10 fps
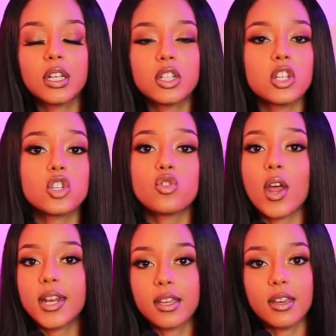just
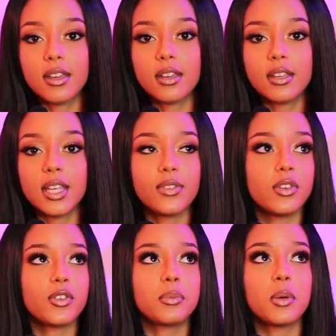dreading it,
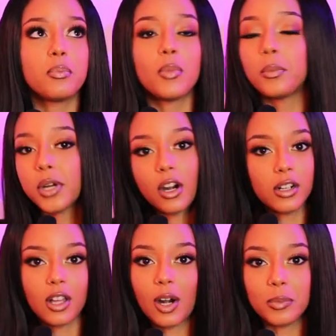even from the moment our
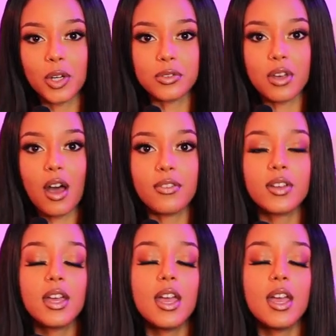alarm goes off.